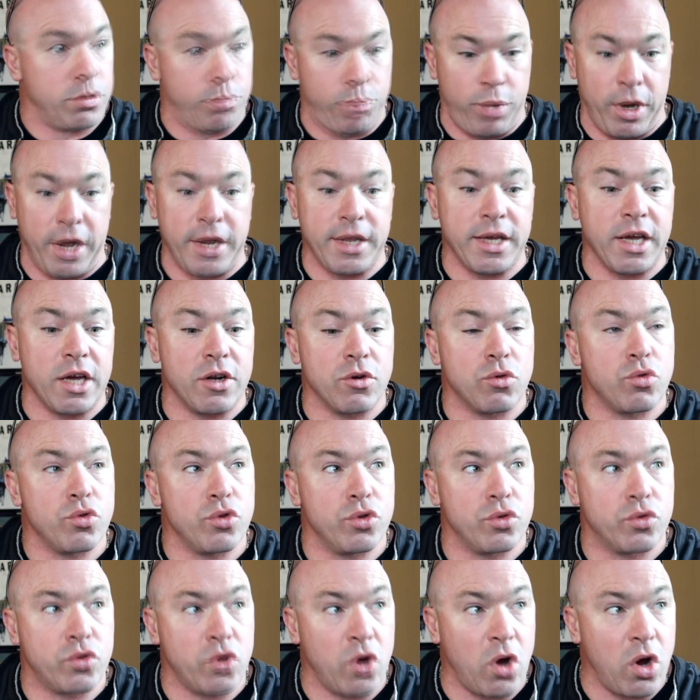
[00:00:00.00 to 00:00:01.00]
Depending on who
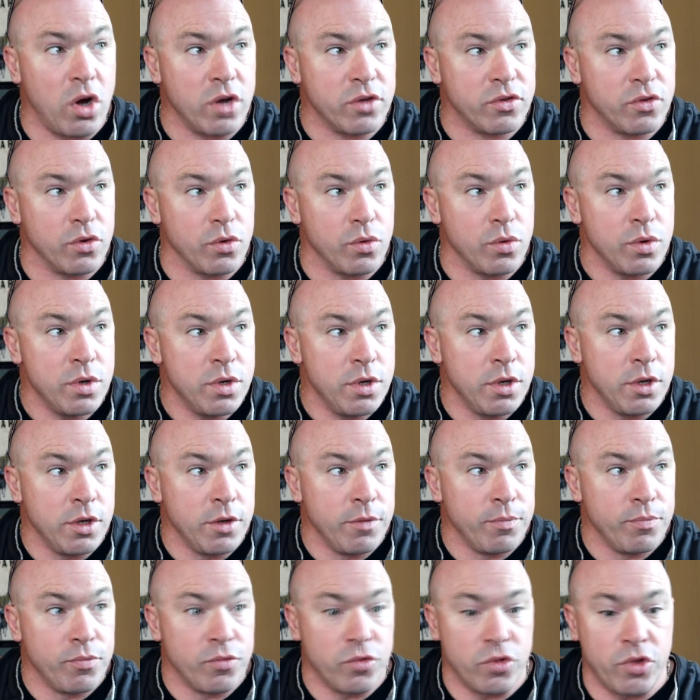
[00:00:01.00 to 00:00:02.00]
you talk to,
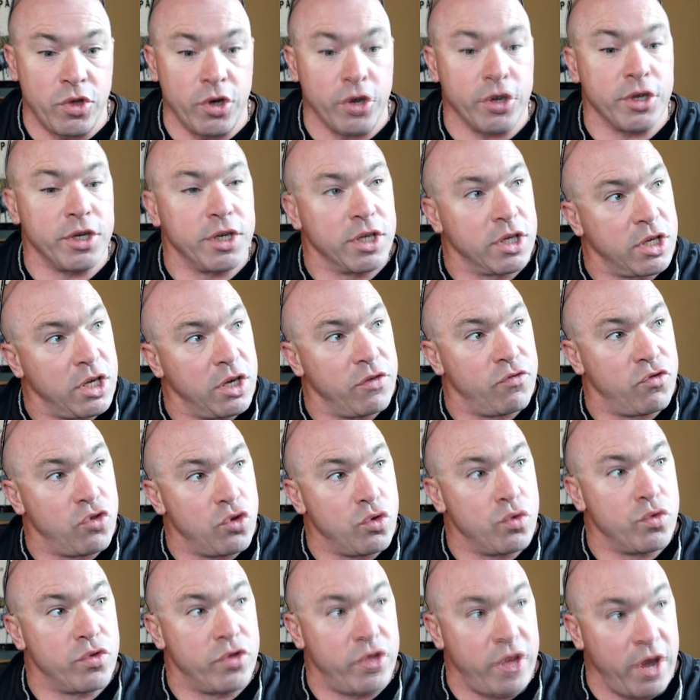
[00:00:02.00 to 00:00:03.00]
they're going to give
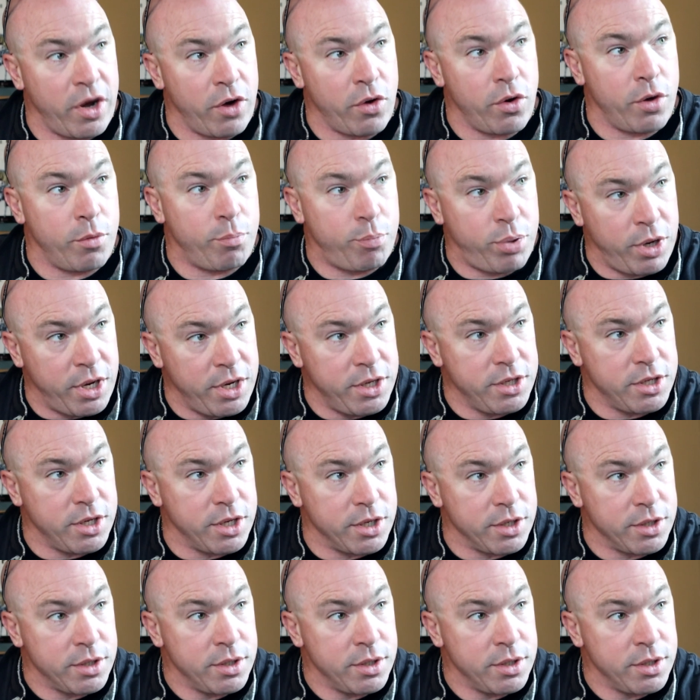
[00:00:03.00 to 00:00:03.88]
you their opinion